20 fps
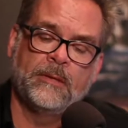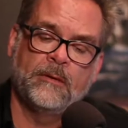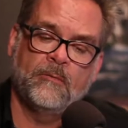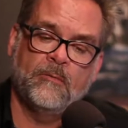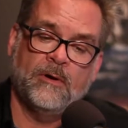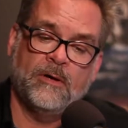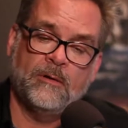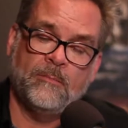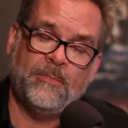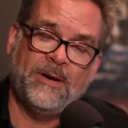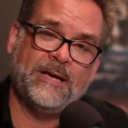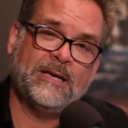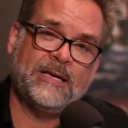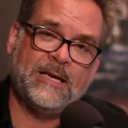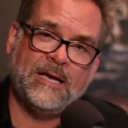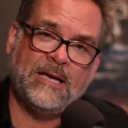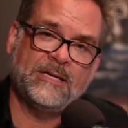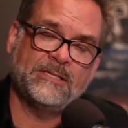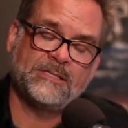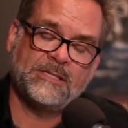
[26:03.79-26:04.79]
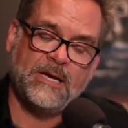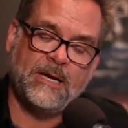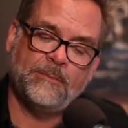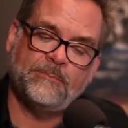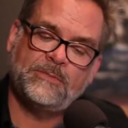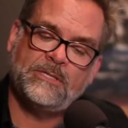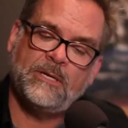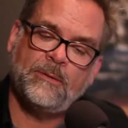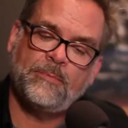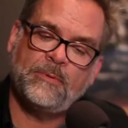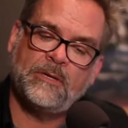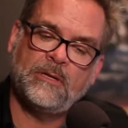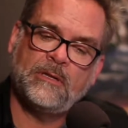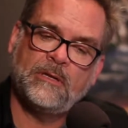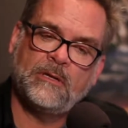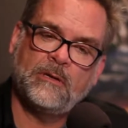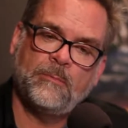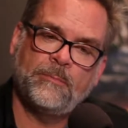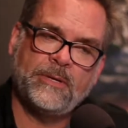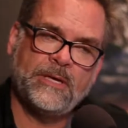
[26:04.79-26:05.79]
Well, in my case, I'm chipping a
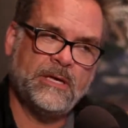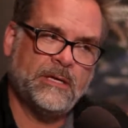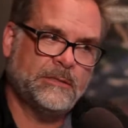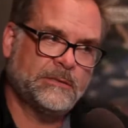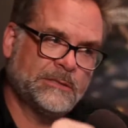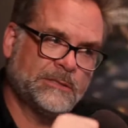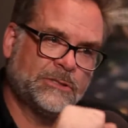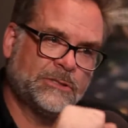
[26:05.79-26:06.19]
little bit